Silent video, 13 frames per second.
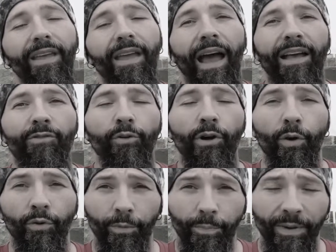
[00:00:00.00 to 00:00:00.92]
As we're going
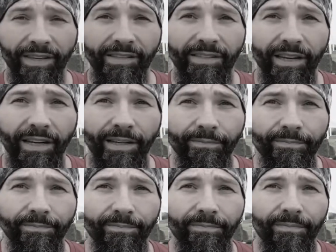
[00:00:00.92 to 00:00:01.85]
to the PC,
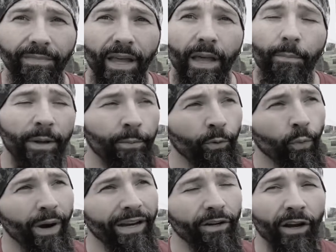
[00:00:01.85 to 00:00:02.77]
people are
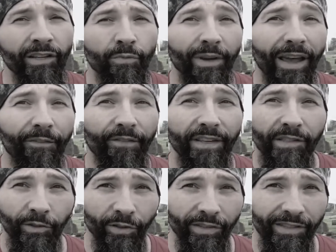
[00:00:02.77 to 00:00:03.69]
waiting on us. We have
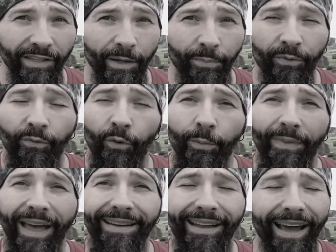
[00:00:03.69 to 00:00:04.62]
physicals that need performed
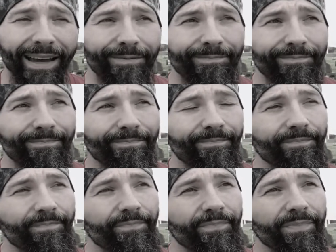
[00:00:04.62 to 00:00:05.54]
that night.
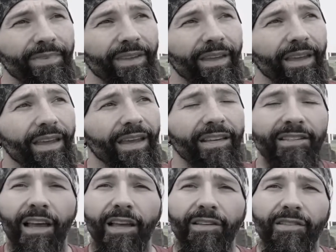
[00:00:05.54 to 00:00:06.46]
He
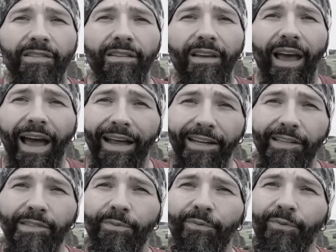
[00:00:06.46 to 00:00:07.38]
says, I need
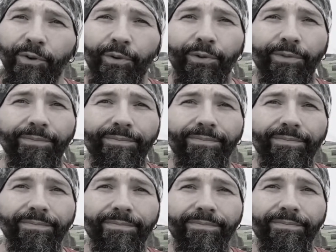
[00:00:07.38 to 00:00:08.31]
some food.
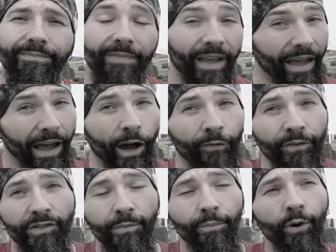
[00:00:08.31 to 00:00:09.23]
I offer
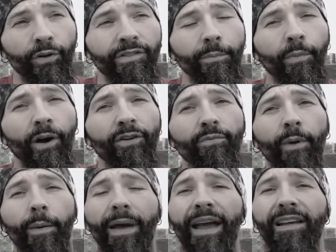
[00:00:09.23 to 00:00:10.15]
some protein bars for
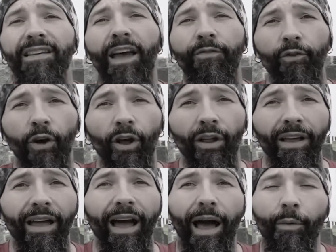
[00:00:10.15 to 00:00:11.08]
my bag because after all,
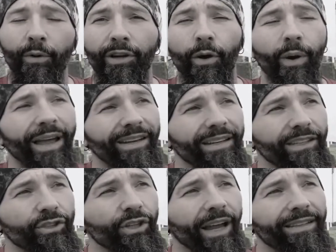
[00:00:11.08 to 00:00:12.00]
I want to go ahead and get
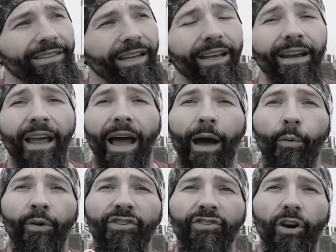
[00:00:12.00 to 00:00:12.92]
checked in. I
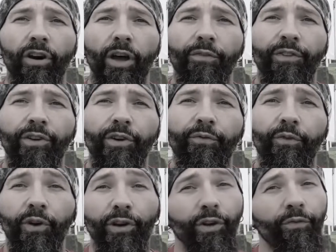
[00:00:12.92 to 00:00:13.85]
want to start off on the good
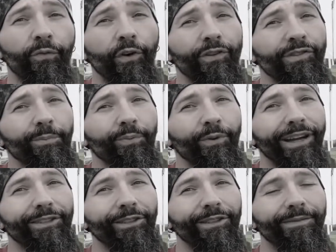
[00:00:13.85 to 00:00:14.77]
foot, a good first
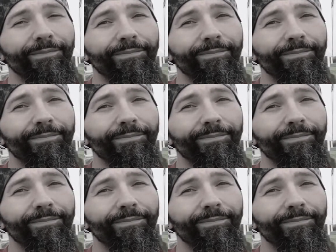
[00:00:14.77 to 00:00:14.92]
impression.